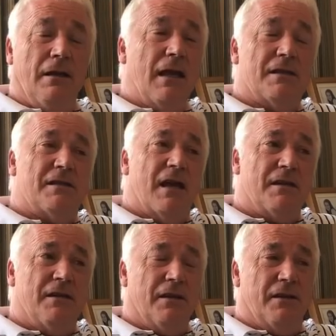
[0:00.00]
Yes,
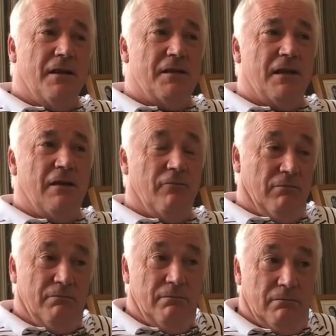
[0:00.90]
started at 13,
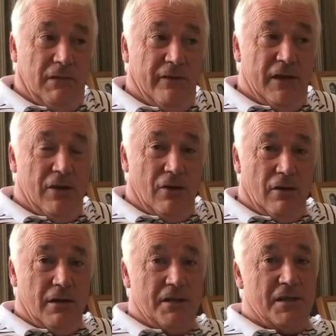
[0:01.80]
live in
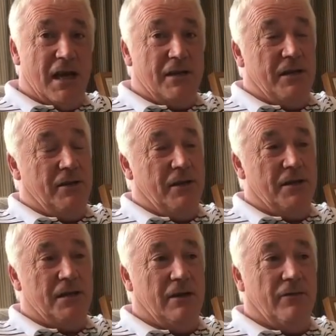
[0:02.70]
York, started
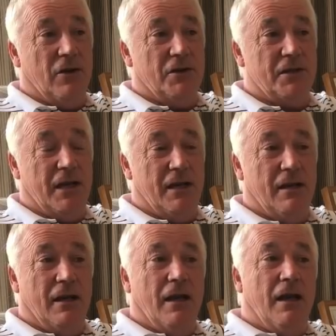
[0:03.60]
13, 14,
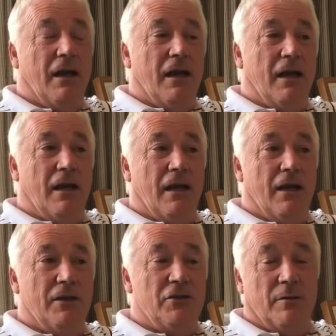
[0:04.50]

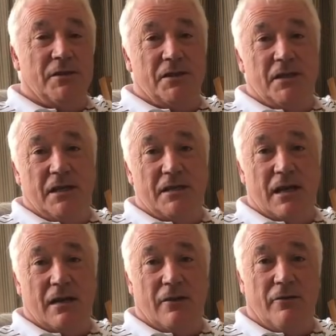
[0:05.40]
job as a
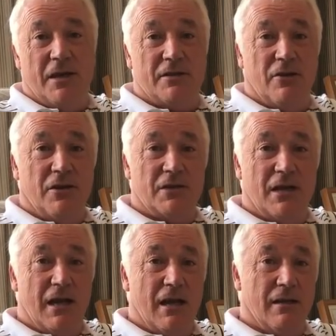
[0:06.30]
tic-tac, racecourse
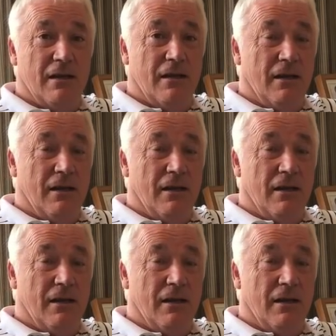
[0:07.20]
clerk.